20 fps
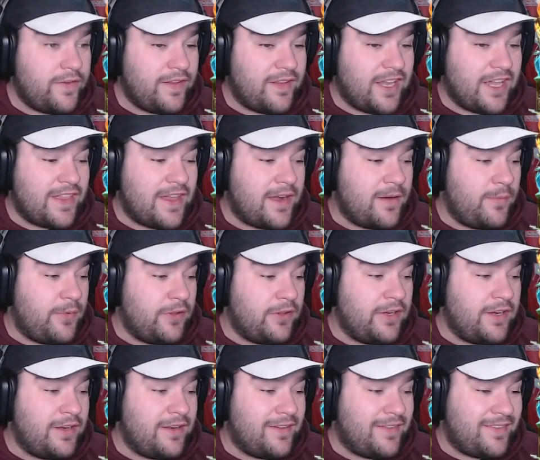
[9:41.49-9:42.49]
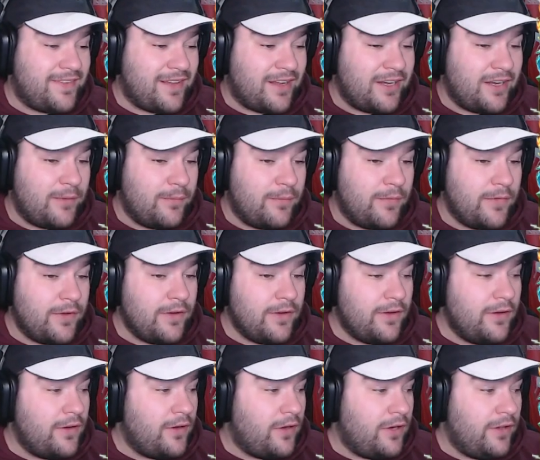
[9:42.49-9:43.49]
to get that ability to stun him
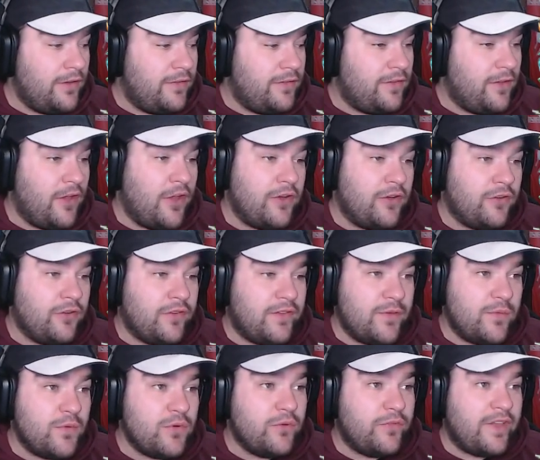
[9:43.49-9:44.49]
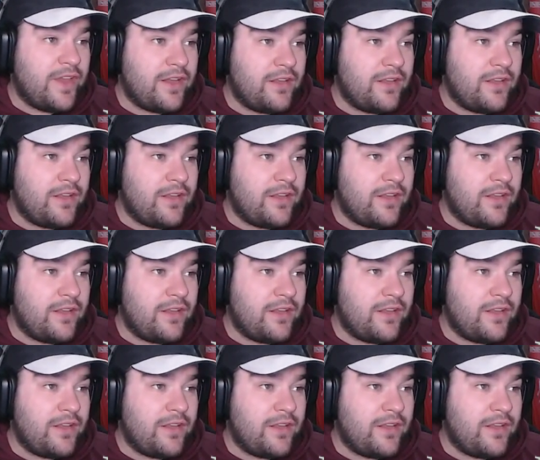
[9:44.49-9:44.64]
on his turn. Because he will take a